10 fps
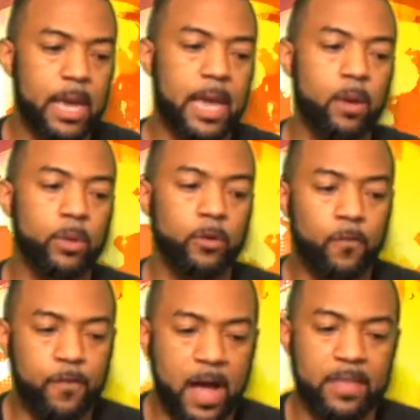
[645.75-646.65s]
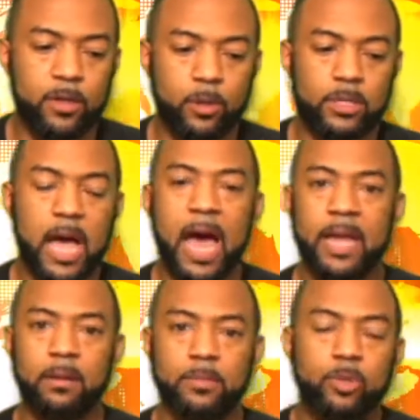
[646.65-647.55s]
And when you find those
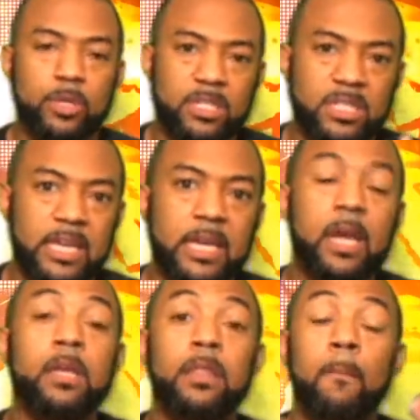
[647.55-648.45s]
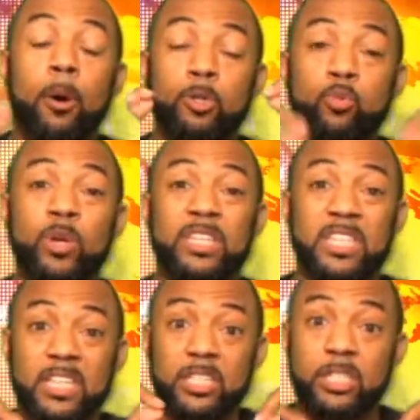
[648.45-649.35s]
items, you can see the most
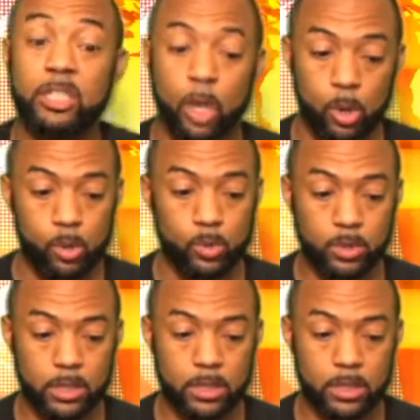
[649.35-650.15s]
recent sold.